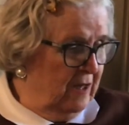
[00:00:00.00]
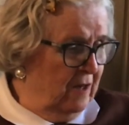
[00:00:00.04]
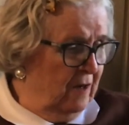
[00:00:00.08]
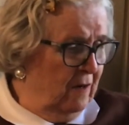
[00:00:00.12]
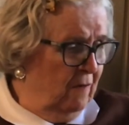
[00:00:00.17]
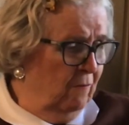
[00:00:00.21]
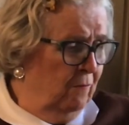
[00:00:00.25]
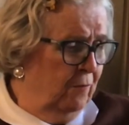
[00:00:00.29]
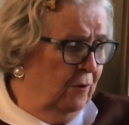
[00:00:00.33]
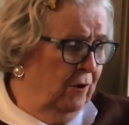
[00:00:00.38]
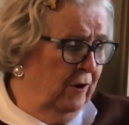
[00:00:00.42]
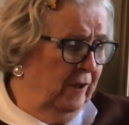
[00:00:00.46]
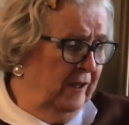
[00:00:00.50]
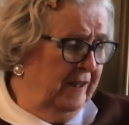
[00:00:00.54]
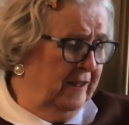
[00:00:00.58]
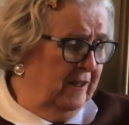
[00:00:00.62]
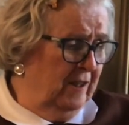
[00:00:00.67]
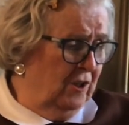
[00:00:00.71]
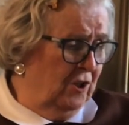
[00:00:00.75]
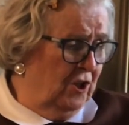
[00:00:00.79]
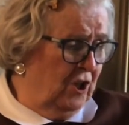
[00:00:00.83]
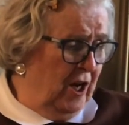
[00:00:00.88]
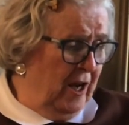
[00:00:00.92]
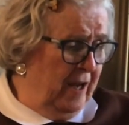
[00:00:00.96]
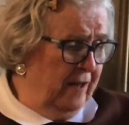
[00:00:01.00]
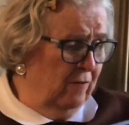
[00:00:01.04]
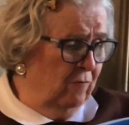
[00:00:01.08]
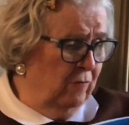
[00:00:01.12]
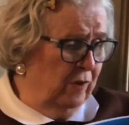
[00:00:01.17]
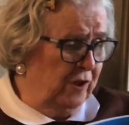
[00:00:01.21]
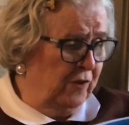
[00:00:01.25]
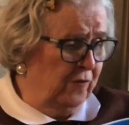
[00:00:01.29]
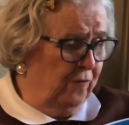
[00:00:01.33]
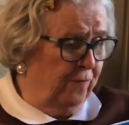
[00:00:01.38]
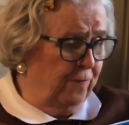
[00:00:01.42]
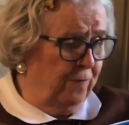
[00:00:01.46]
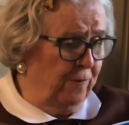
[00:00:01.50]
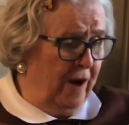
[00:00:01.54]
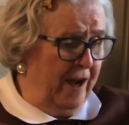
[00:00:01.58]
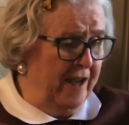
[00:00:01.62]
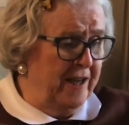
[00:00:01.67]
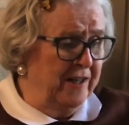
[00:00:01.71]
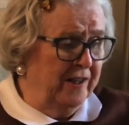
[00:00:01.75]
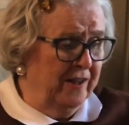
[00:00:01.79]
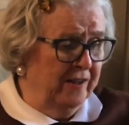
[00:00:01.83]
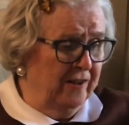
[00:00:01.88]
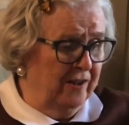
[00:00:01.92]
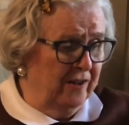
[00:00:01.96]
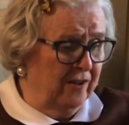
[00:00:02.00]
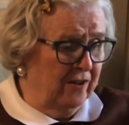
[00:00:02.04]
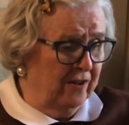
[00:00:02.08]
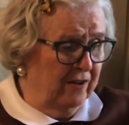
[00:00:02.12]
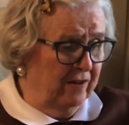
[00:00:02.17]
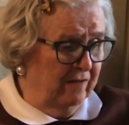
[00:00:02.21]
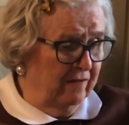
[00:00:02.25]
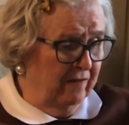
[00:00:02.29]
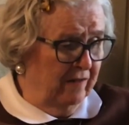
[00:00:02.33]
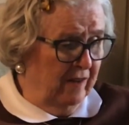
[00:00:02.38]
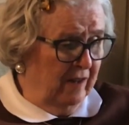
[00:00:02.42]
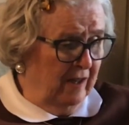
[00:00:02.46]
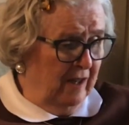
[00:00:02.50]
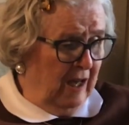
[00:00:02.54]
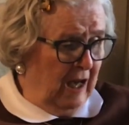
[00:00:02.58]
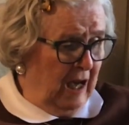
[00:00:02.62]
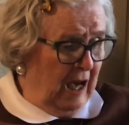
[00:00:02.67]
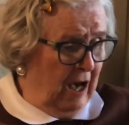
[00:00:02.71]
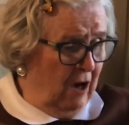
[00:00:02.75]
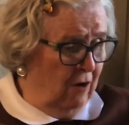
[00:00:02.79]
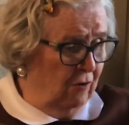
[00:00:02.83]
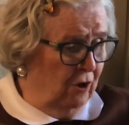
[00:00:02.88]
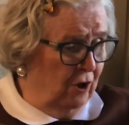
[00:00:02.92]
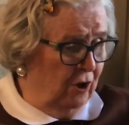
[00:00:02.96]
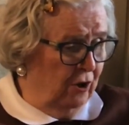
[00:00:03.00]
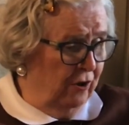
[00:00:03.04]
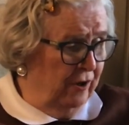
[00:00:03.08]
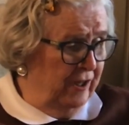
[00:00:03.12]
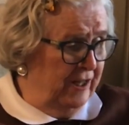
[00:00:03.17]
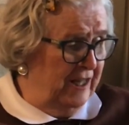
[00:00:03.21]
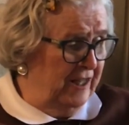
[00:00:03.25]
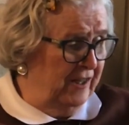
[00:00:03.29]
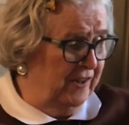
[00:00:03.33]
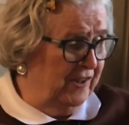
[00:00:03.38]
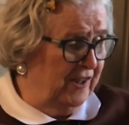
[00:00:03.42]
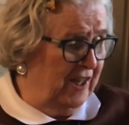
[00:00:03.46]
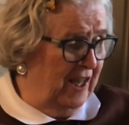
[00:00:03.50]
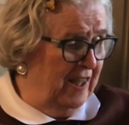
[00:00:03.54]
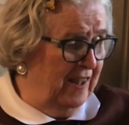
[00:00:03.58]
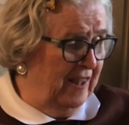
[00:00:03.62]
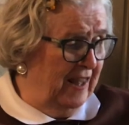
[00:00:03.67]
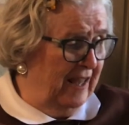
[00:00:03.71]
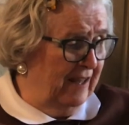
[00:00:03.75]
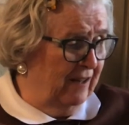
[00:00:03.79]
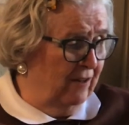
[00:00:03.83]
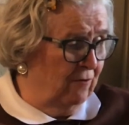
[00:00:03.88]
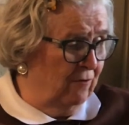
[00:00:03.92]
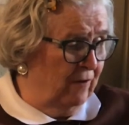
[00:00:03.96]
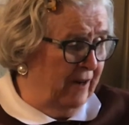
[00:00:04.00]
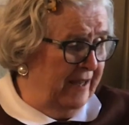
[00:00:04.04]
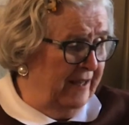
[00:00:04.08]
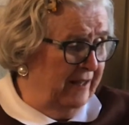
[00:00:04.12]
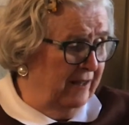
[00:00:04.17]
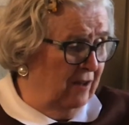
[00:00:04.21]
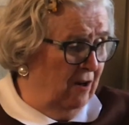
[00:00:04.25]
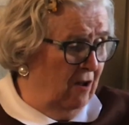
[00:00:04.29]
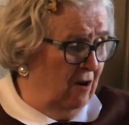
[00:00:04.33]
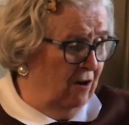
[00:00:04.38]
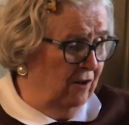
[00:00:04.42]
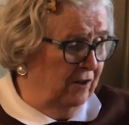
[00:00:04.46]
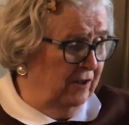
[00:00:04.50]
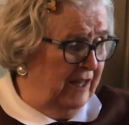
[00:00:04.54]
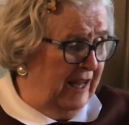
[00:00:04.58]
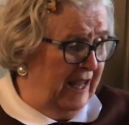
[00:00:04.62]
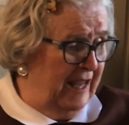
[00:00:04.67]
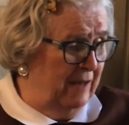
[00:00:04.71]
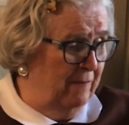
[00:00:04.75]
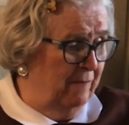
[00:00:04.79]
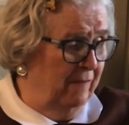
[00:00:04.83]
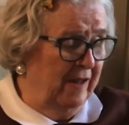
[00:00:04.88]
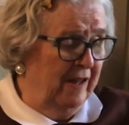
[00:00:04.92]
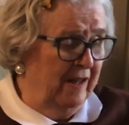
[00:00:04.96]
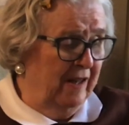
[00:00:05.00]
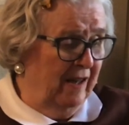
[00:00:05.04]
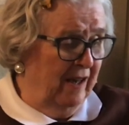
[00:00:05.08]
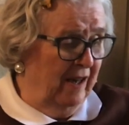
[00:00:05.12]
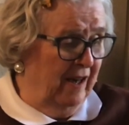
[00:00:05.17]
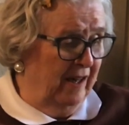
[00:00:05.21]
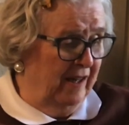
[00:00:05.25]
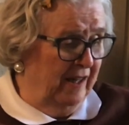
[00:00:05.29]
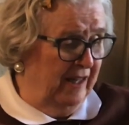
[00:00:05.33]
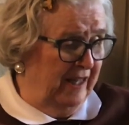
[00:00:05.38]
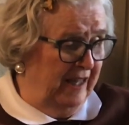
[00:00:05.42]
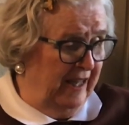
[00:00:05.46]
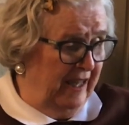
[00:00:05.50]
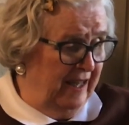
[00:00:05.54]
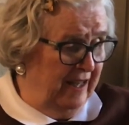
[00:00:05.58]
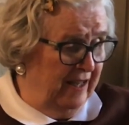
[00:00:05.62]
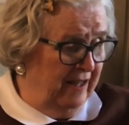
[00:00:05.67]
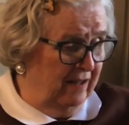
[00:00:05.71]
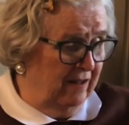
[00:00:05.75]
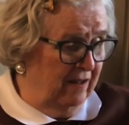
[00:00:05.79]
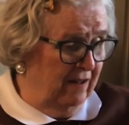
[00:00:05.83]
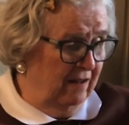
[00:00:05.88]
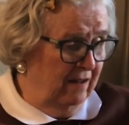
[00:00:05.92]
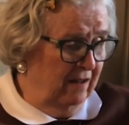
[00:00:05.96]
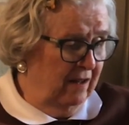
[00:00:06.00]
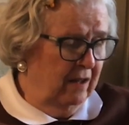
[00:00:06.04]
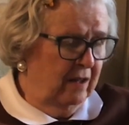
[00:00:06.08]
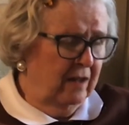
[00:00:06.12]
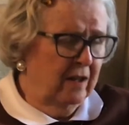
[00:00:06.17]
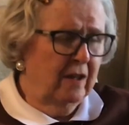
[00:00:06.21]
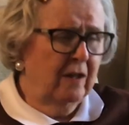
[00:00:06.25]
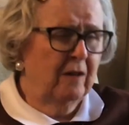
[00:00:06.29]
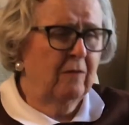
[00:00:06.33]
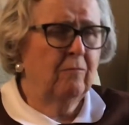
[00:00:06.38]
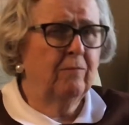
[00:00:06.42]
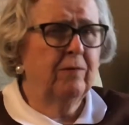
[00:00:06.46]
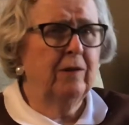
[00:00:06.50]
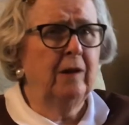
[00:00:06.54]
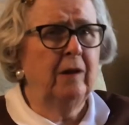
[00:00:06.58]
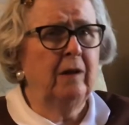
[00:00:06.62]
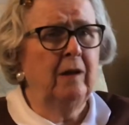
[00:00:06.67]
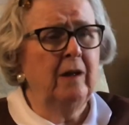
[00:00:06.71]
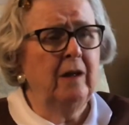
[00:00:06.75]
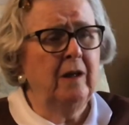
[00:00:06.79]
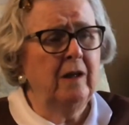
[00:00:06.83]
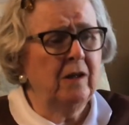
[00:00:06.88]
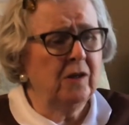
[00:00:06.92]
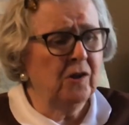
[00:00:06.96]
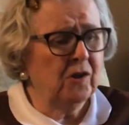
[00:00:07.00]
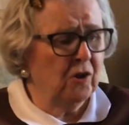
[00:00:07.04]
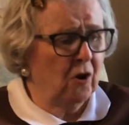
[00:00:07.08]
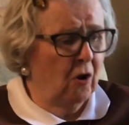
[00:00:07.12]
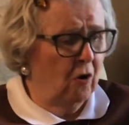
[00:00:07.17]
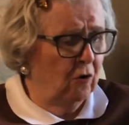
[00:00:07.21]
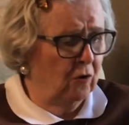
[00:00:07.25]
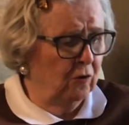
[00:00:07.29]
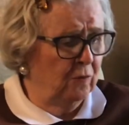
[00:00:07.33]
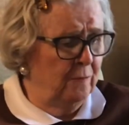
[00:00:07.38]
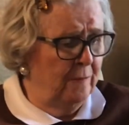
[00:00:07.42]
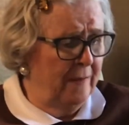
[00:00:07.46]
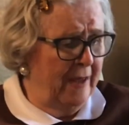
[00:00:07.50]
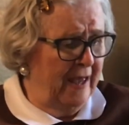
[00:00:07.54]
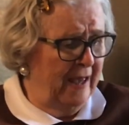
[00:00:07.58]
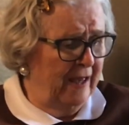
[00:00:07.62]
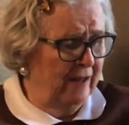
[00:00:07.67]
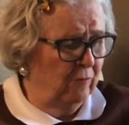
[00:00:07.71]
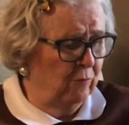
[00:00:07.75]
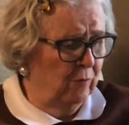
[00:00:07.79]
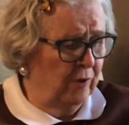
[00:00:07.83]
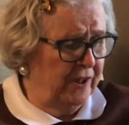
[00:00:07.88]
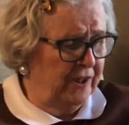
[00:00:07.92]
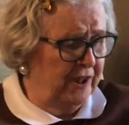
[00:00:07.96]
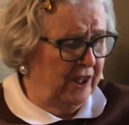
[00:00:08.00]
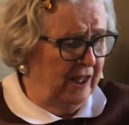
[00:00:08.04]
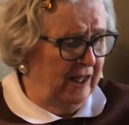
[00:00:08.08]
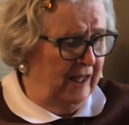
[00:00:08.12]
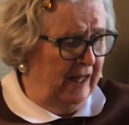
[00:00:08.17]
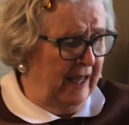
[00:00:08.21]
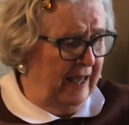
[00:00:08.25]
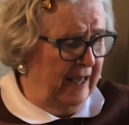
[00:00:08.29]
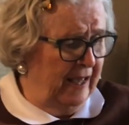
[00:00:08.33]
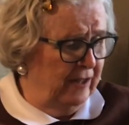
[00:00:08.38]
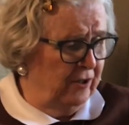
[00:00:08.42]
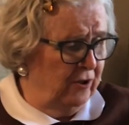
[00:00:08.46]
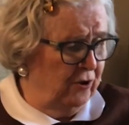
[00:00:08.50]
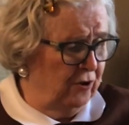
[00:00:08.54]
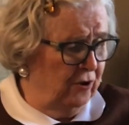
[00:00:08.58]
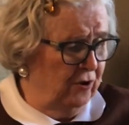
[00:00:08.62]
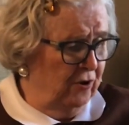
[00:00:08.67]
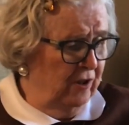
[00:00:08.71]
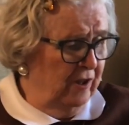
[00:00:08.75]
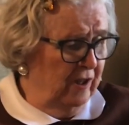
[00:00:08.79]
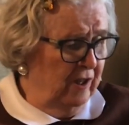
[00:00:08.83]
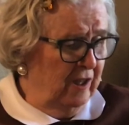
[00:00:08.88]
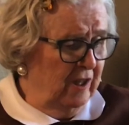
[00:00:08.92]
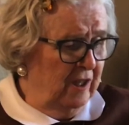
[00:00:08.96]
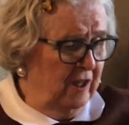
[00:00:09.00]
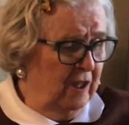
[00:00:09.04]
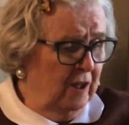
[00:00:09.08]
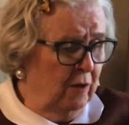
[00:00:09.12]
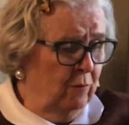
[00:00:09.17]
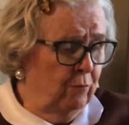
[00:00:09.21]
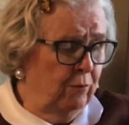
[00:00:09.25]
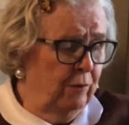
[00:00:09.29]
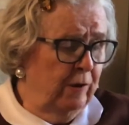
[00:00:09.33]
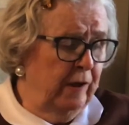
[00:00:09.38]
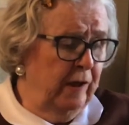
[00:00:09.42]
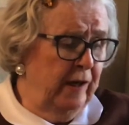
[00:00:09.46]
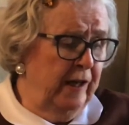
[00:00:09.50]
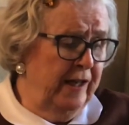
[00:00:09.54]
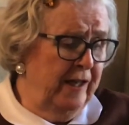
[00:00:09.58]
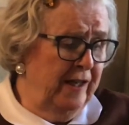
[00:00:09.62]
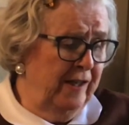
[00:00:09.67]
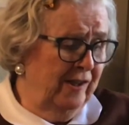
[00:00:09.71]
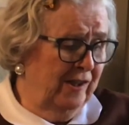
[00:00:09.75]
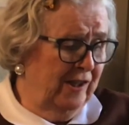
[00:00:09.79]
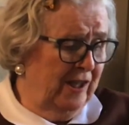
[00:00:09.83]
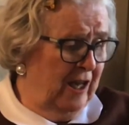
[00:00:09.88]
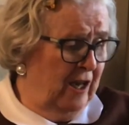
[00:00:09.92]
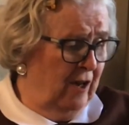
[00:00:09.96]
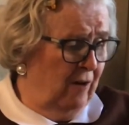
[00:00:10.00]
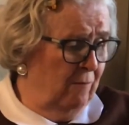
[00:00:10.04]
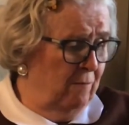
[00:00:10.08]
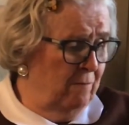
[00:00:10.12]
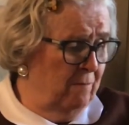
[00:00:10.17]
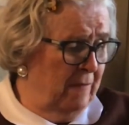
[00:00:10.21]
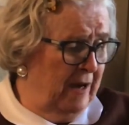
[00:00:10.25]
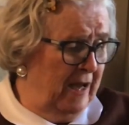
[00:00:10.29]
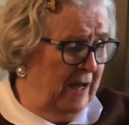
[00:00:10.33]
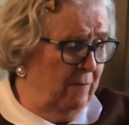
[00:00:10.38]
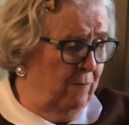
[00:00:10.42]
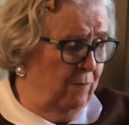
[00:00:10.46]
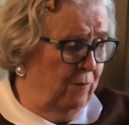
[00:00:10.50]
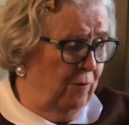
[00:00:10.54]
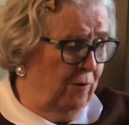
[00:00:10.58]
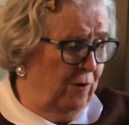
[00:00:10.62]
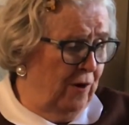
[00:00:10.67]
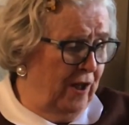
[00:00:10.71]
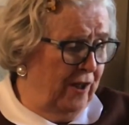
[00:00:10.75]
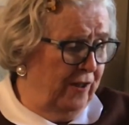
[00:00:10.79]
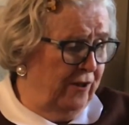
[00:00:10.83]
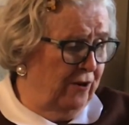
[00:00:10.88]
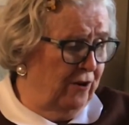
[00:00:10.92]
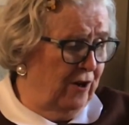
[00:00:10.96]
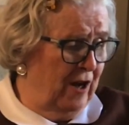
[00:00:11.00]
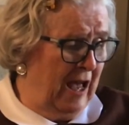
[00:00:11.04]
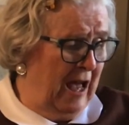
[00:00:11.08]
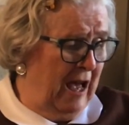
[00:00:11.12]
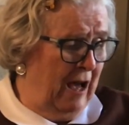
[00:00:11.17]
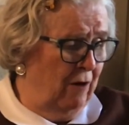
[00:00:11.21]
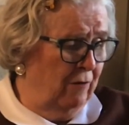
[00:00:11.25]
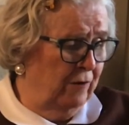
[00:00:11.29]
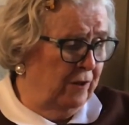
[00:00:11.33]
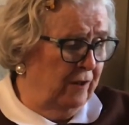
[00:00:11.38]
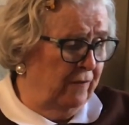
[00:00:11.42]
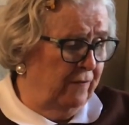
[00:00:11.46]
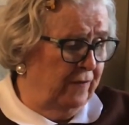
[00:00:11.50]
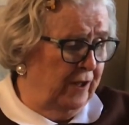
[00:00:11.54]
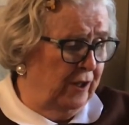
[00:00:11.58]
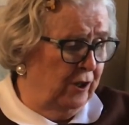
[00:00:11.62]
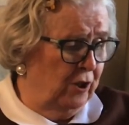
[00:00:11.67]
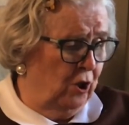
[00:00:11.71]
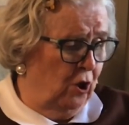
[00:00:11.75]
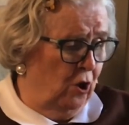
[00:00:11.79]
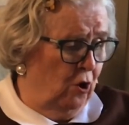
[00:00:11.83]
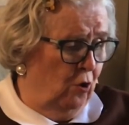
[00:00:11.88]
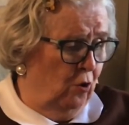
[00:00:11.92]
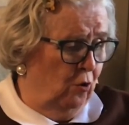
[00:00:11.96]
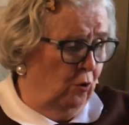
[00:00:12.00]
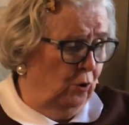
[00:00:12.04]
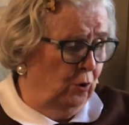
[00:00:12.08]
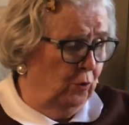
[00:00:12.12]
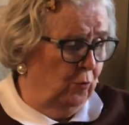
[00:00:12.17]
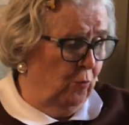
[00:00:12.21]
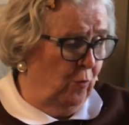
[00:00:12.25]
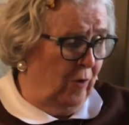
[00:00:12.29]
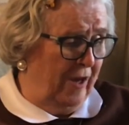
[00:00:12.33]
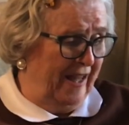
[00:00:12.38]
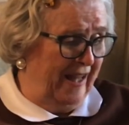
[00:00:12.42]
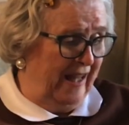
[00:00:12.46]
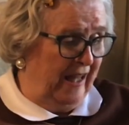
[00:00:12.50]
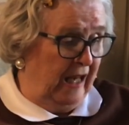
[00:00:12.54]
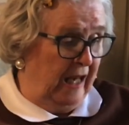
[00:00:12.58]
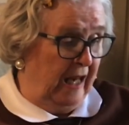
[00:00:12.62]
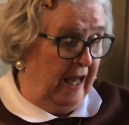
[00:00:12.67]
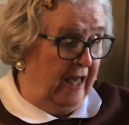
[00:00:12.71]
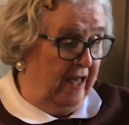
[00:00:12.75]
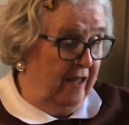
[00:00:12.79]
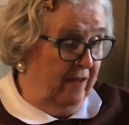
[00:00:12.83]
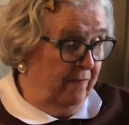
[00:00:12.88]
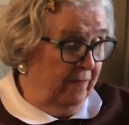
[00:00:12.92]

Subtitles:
Poor little Chang was frightened. How could he say that great long name again? Please, old man with the ladder, please help my brother out of the cold well.